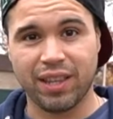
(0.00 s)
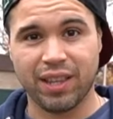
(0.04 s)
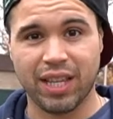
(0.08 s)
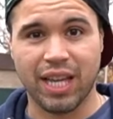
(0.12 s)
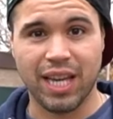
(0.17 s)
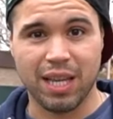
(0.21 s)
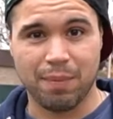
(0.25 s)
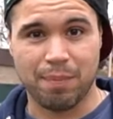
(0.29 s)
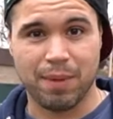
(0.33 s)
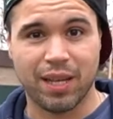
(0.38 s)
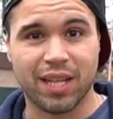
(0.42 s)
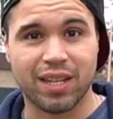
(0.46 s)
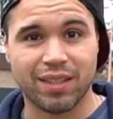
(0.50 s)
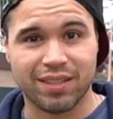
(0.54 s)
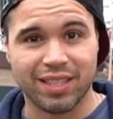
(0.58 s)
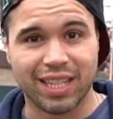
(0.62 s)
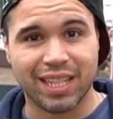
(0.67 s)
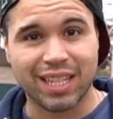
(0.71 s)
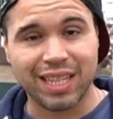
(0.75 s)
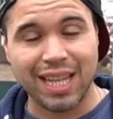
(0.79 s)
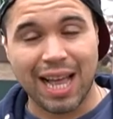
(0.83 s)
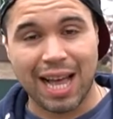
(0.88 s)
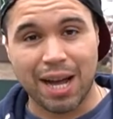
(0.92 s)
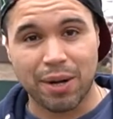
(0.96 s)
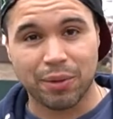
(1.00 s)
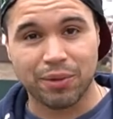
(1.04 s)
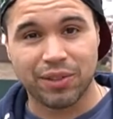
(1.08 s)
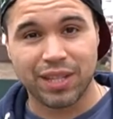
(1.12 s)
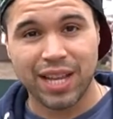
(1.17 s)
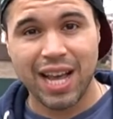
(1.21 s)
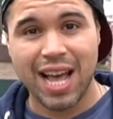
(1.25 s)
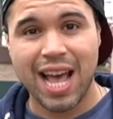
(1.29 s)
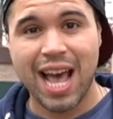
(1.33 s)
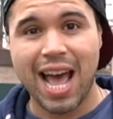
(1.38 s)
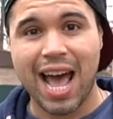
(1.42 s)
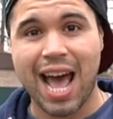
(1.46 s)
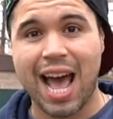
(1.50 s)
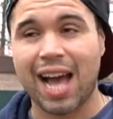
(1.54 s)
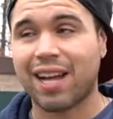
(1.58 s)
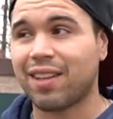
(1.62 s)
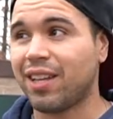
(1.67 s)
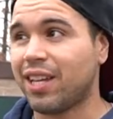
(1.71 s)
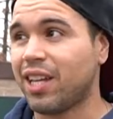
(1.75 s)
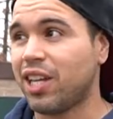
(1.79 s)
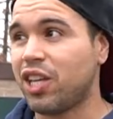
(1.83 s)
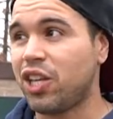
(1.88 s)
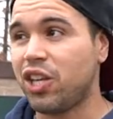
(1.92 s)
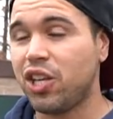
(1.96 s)
light because the clouds act
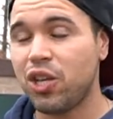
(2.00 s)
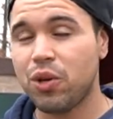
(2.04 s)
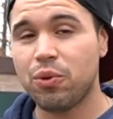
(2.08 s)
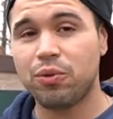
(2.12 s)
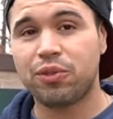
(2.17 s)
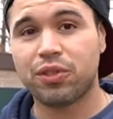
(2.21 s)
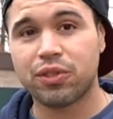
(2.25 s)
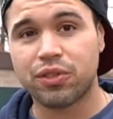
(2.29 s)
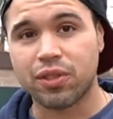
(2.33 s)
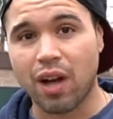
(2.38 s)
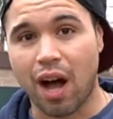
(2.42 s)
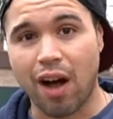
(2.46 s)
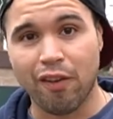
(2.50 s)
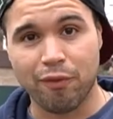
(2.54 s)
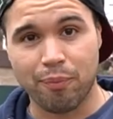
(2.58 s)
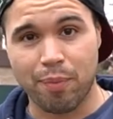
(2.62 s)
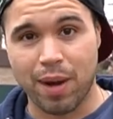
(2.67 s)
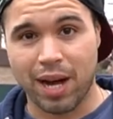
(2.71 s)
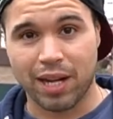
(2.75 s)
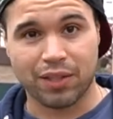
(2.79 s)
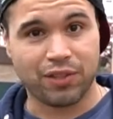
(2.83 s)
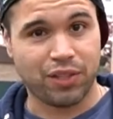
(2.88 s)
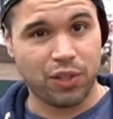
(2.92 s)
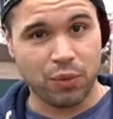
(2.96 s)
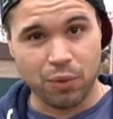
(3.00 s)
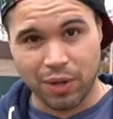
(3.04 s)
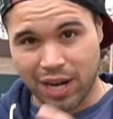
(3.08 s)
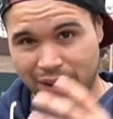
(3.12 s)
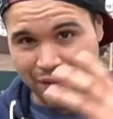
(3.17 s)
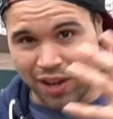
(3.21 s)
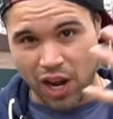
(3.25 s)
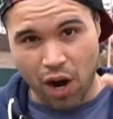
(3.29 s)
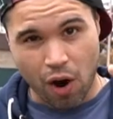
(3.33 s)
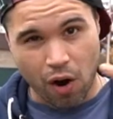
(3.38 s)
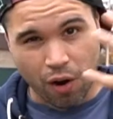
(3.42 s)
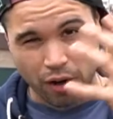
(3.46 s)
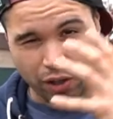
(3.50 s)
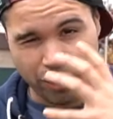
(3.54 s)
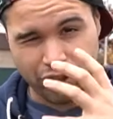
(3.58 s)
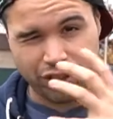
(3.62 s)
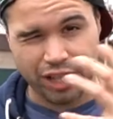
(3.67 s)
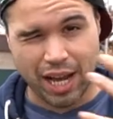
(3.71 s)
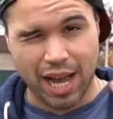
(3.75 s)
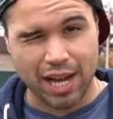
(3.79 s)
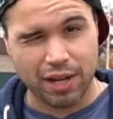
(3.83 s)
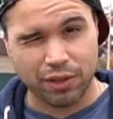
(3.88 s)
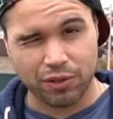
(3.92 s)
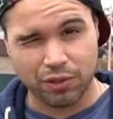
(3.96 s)
like a huge softbox, so you won't have any harsh
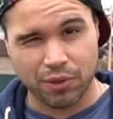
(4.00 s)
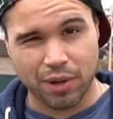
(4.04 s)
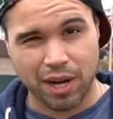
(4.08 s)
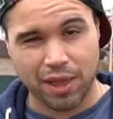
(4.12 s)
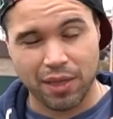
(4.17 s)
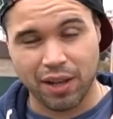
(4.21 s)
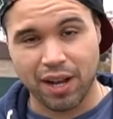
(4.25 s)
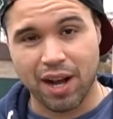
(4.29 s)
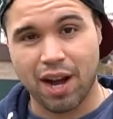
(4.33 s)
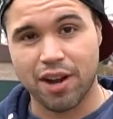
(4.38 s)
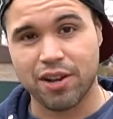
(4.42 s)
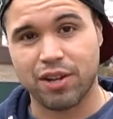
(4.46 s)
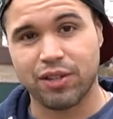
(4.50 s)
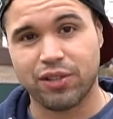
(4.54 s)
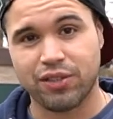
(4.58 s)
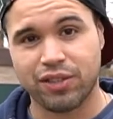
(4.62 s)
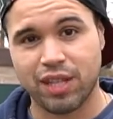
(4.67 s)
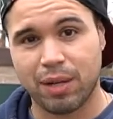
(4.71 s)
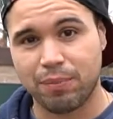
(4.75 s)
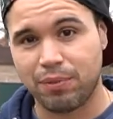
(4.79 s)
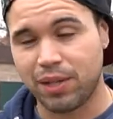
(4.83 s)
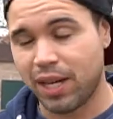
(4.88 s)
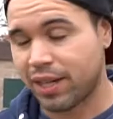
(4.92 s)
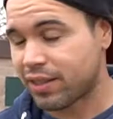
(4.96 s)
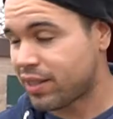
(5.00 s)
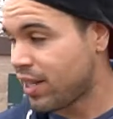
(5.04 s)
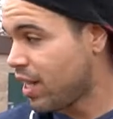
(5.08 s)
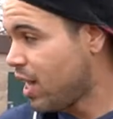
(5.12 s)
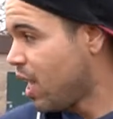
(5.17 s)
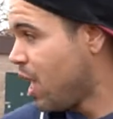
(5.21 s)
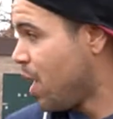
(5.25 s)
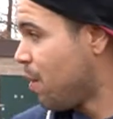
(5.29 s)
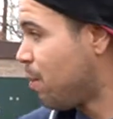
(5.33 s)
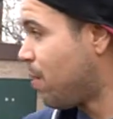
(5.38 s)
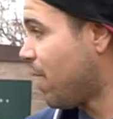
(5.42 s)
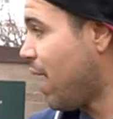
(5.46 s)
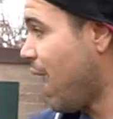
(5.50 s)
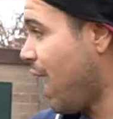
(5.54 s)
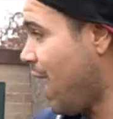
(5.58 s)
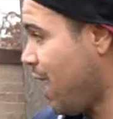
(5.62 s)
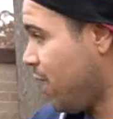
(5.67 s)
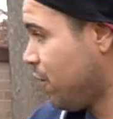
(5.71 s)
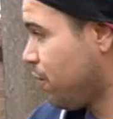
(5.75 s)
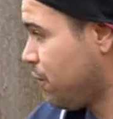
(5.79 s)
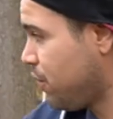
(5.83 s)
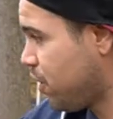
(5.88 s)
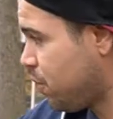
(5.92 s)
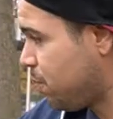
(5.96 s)
shadows or anything on your subject. But
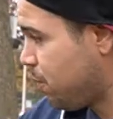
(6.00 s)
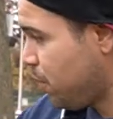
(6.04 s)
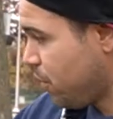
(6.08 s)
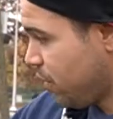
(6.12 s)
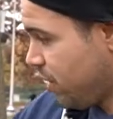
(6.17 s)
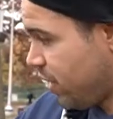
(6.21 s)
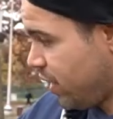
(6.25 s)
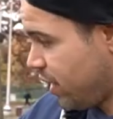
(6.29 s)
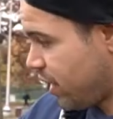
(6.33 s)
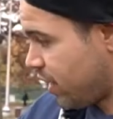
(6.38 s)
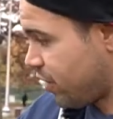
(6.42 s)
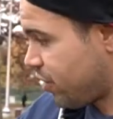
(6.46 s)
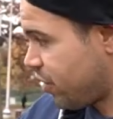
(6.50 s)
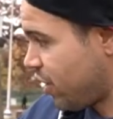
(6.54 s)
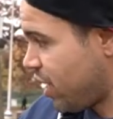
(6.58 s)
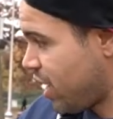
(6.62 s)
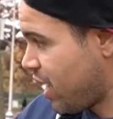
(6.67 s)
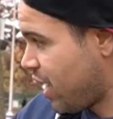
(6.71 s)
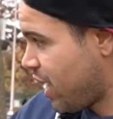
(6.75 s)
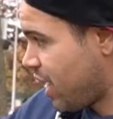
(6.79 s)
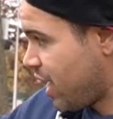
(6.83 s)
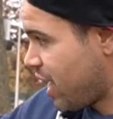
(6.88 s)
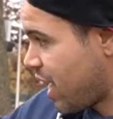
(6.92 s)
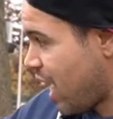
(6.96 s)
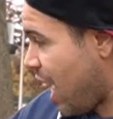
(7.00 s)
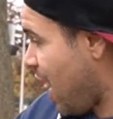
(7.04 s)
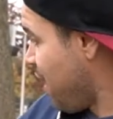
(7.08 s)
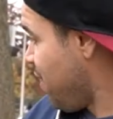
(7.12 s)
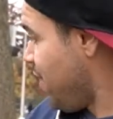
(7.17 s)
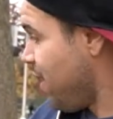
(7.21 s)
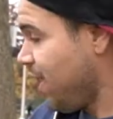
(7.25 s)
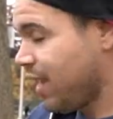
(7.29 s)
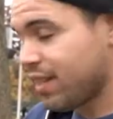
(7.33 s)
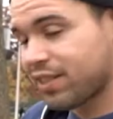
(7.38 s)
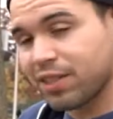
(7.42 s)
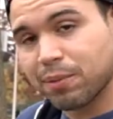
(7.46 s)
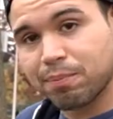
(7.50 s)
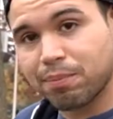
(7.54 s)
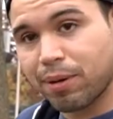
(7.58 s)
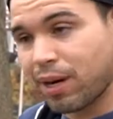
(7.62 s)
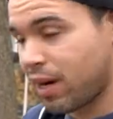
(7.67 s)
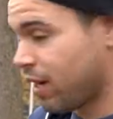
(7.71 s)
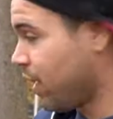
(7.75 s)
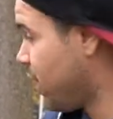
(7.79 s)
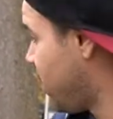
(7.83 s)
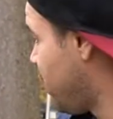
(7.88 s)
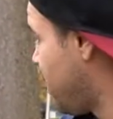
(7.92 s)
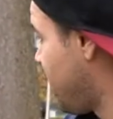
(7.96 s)
as for this beauty dish, I think it's a
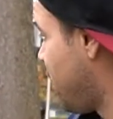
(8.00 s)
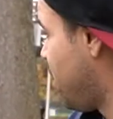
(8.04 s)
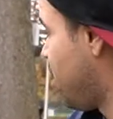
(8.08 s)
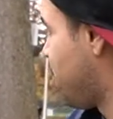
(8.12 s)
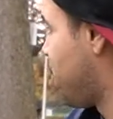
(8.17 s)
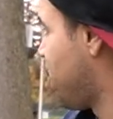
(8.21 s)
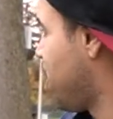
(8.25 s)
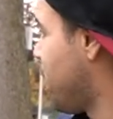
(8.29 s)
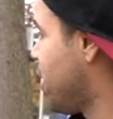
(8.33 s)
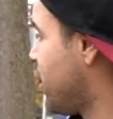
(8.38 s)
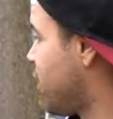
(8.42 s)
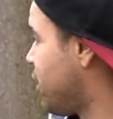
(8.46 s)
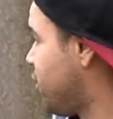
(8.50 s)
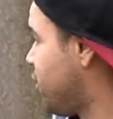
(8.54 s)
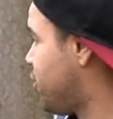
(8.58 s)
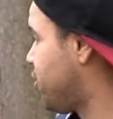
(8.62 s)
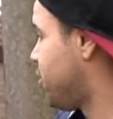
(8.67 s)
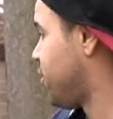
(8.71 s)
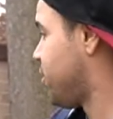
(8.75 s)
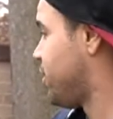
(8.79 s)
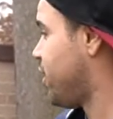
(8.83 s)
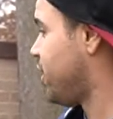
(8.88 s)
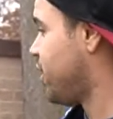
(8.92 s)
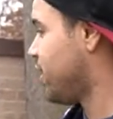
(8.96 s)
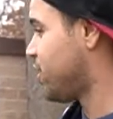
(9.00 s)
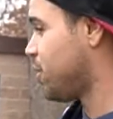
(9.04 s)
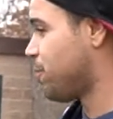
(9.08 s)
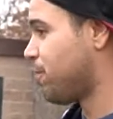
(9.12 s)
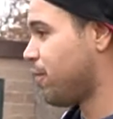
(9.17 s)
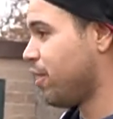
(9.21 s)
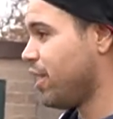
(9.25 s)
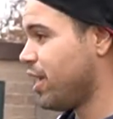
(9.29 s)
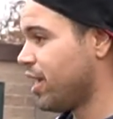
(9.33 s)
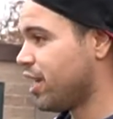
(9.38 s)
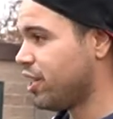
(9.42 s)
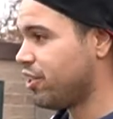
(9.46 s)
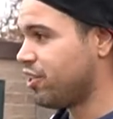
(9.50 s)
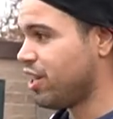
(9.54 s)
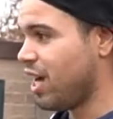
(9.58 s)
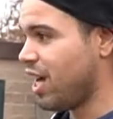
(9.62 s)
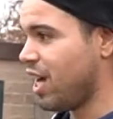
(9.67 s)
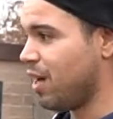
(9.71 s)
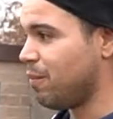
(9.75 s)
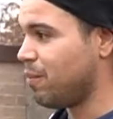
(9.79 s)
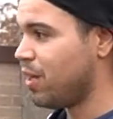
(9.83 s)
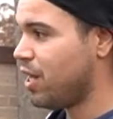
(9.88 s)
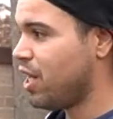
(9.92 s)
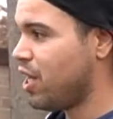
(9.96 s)
pretty good, it does a pretty good job.